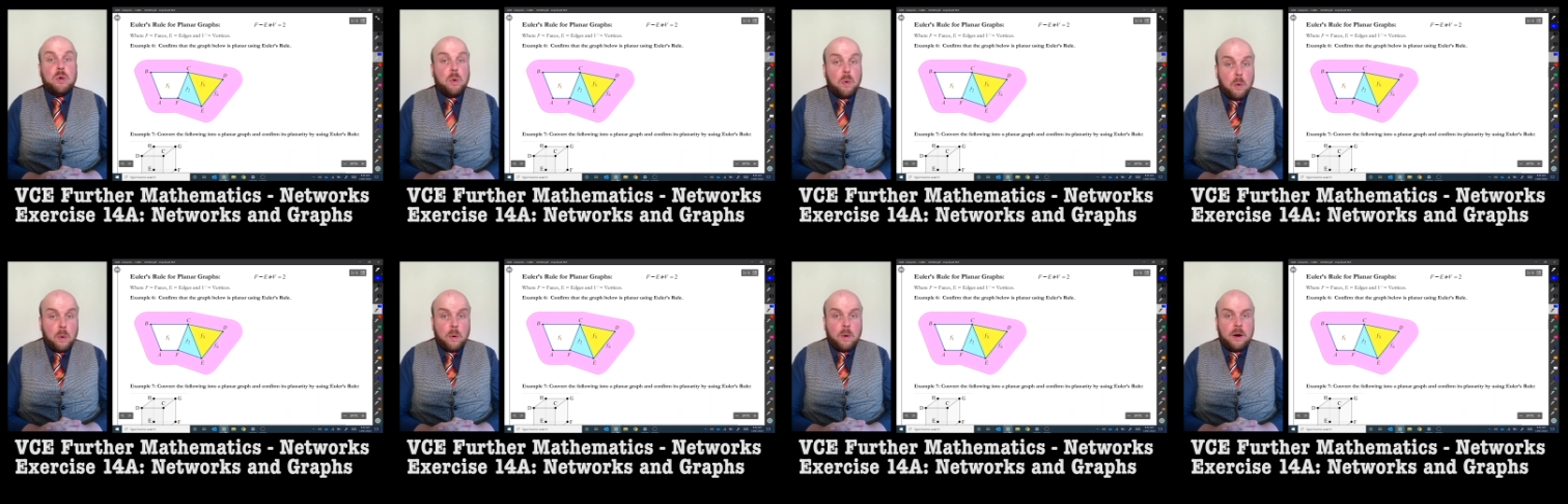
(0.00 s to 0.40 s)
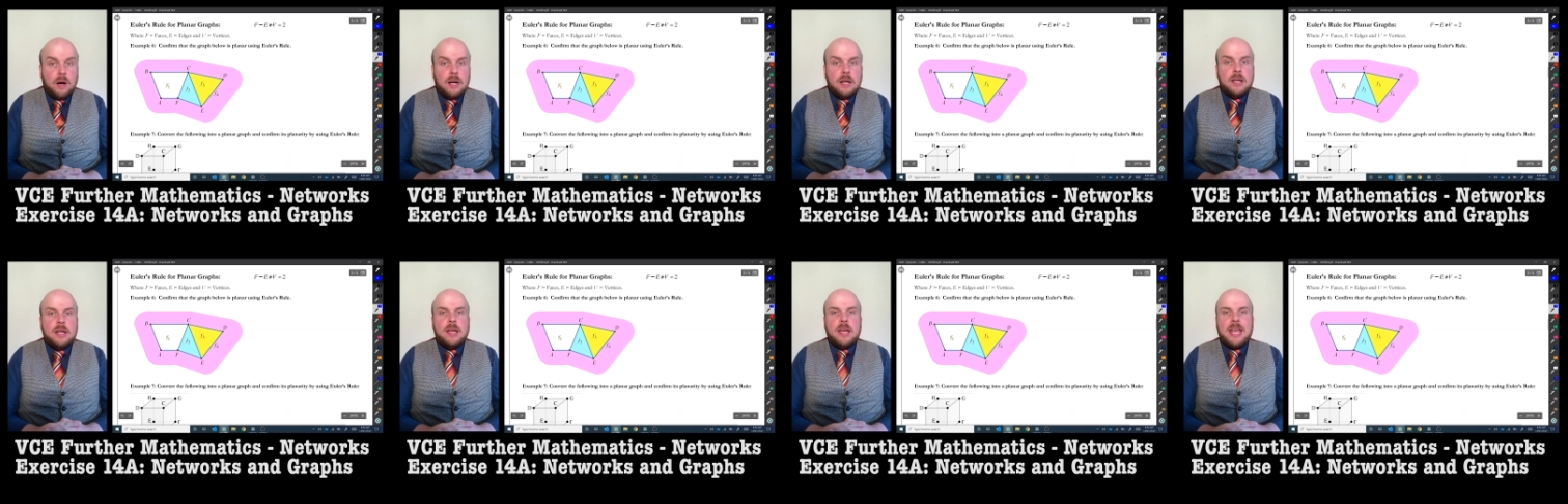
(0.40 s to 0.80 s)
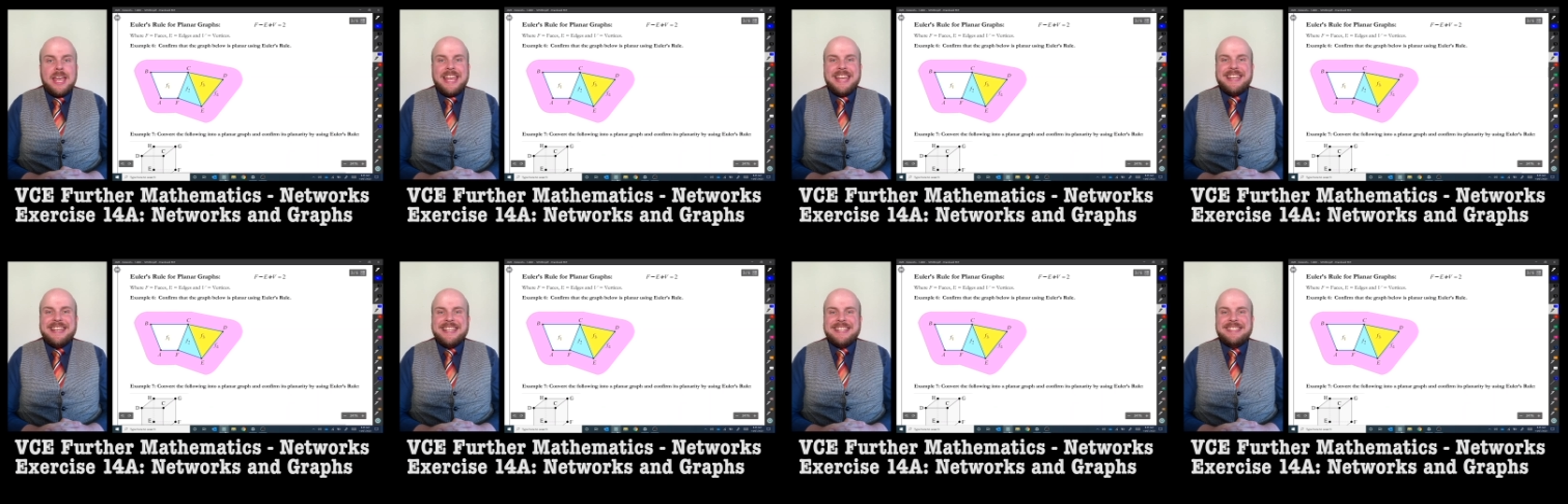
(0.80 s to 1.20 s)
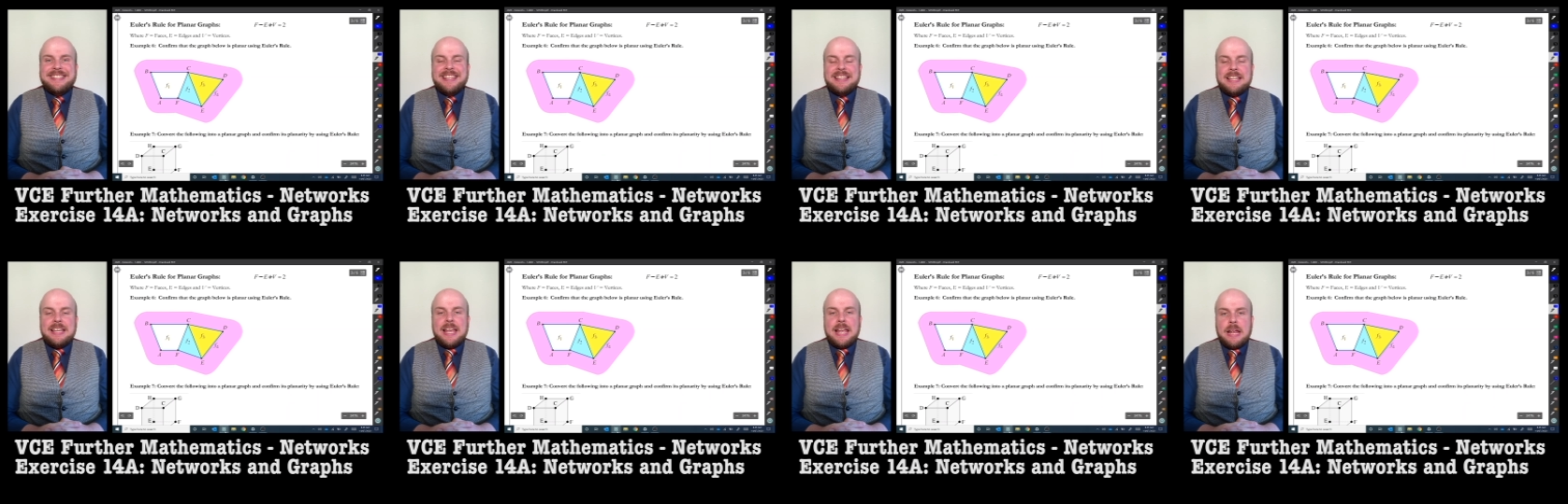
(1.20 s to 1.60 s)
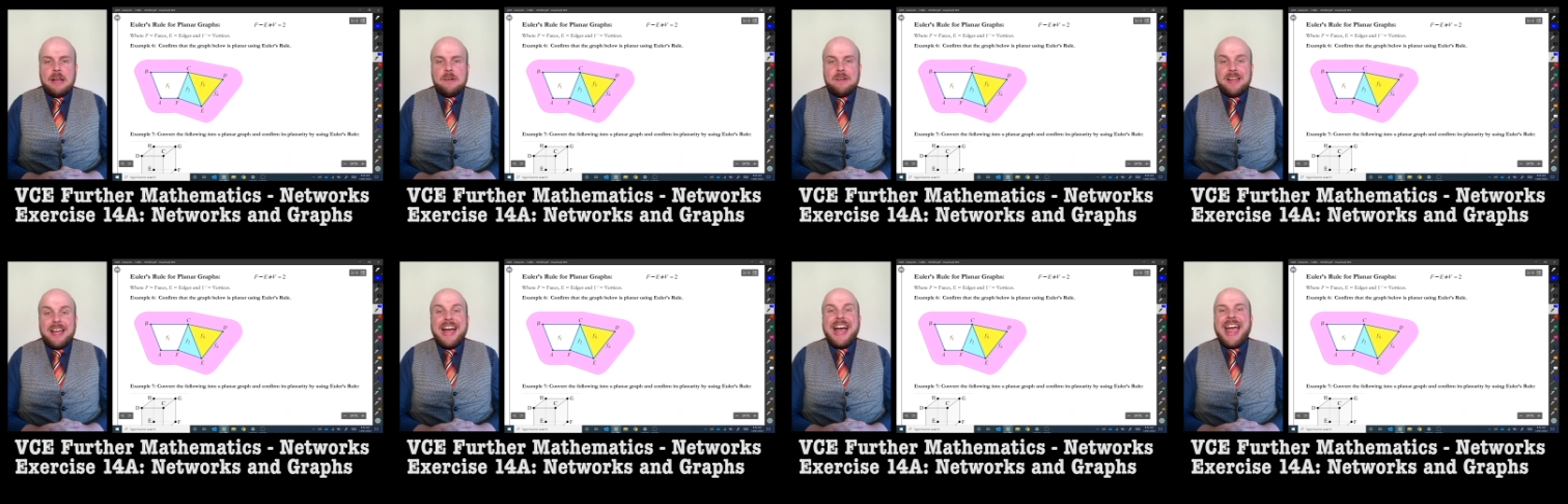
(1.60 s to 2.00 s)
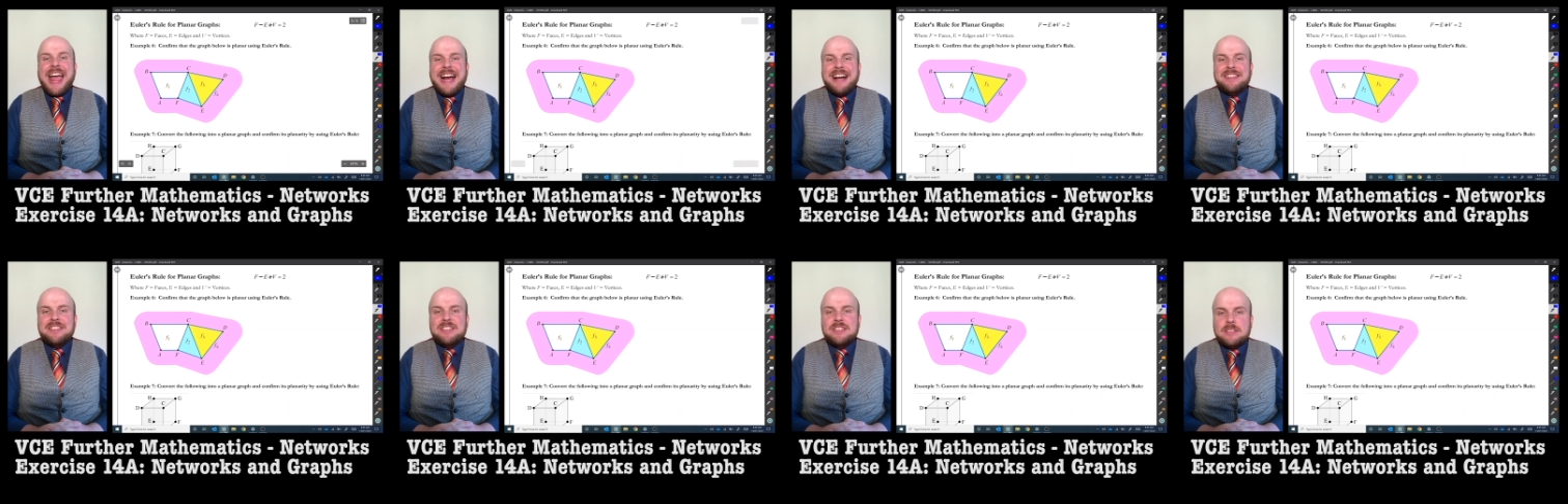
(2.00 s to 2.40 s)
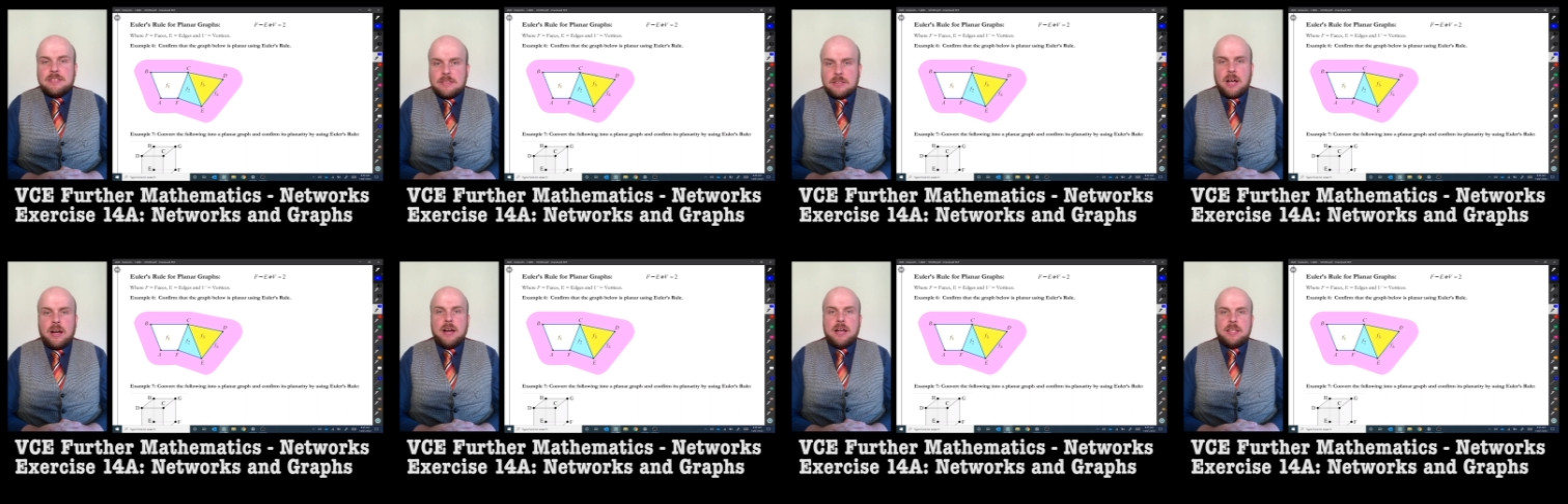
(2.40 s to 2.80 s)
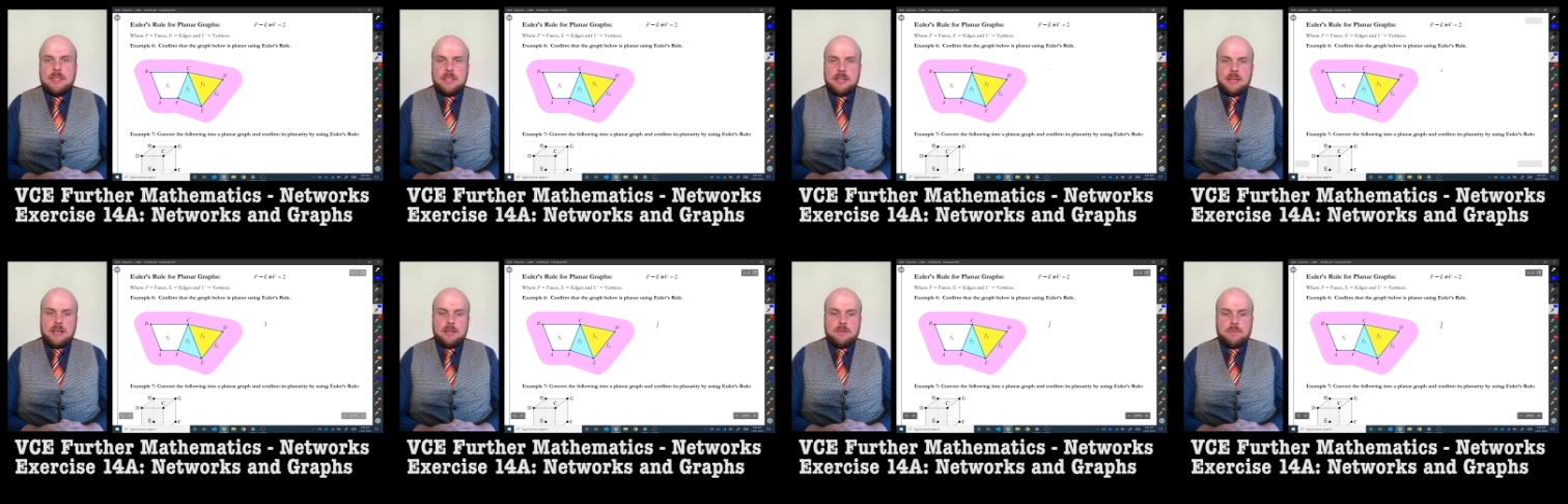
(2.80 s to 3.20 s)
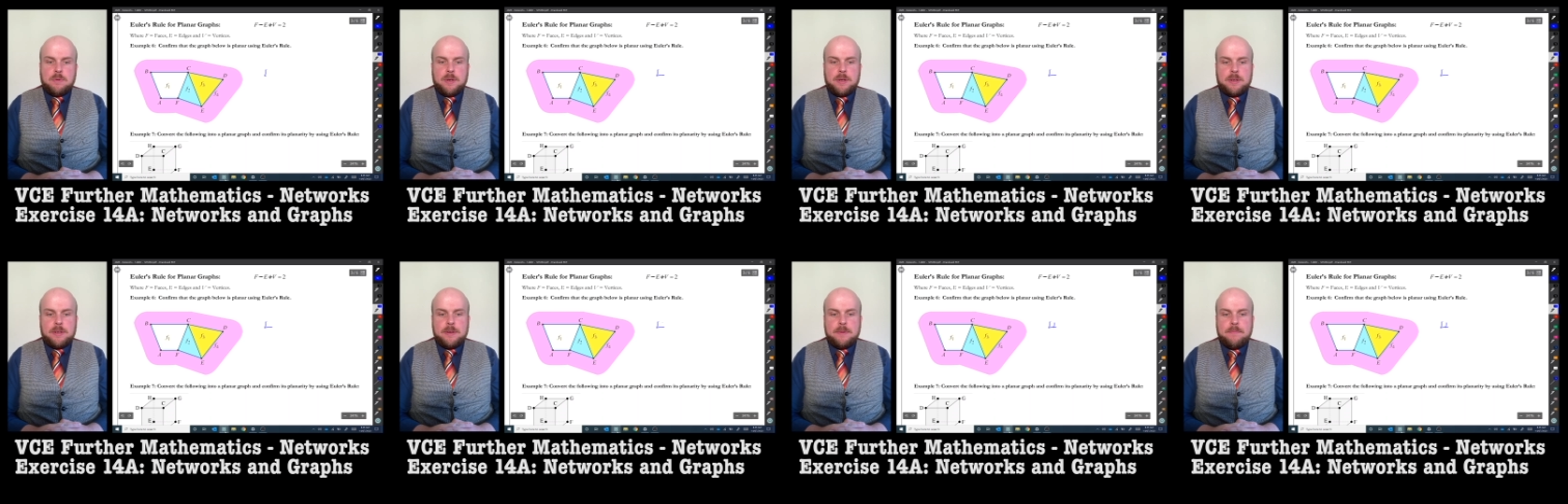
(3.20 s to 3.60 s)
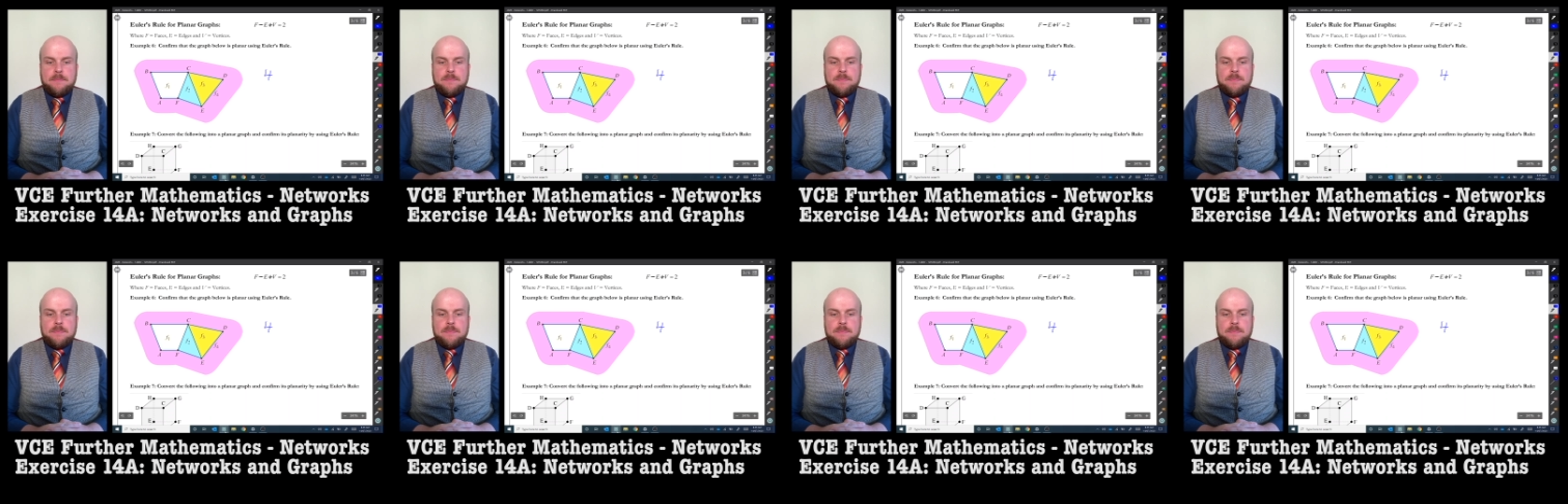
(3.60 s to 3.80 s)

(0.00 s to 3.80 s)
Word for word: or it is the area outside the network.